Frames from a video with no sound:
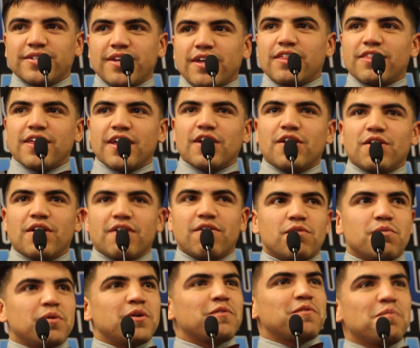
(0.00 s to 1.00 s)
say thank you to
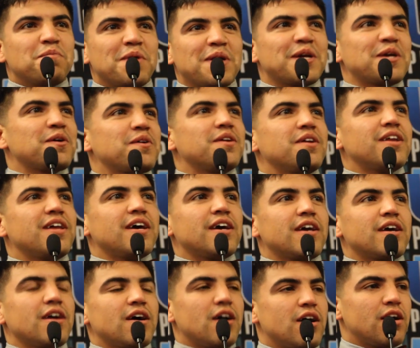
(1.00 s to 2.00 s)
everybody for being here
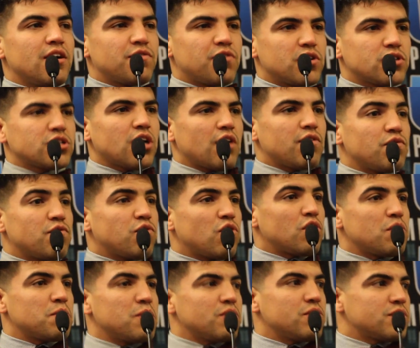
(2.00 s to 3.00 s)
today. First off and
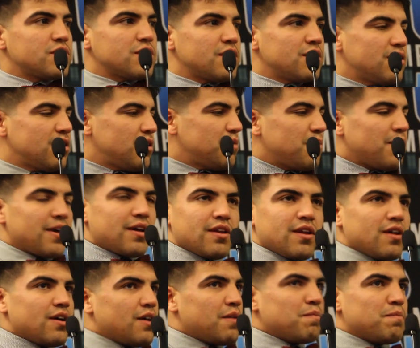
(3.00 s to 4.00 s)
foremost, and
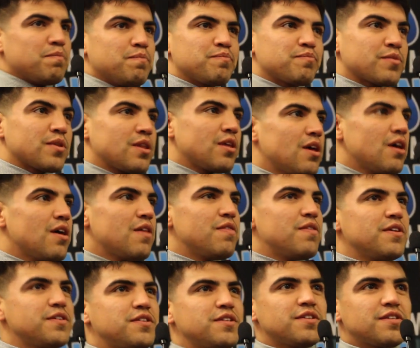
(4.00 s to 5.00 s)
man,
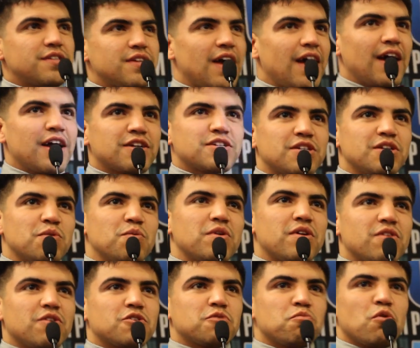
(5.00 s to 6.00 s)
this is actually one
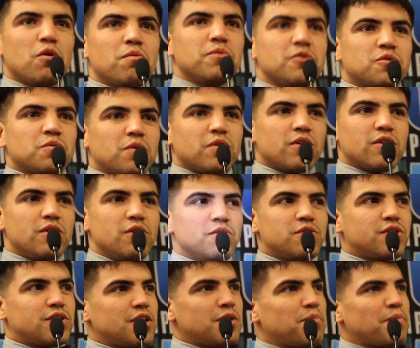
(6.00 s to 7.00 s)
of those moments where you
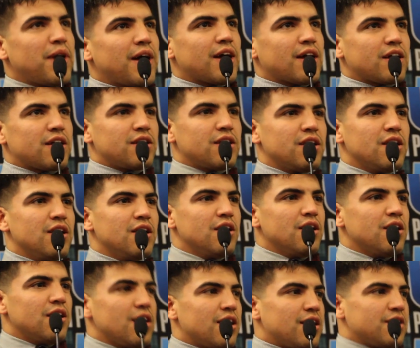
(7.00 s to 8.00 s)
sit back and
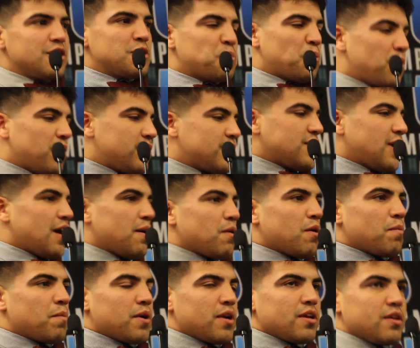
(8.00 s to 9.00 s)
at this point in time,
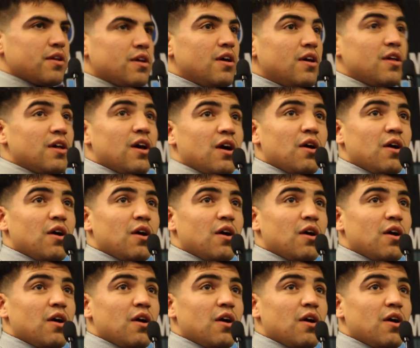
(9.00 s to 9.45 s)
everybody,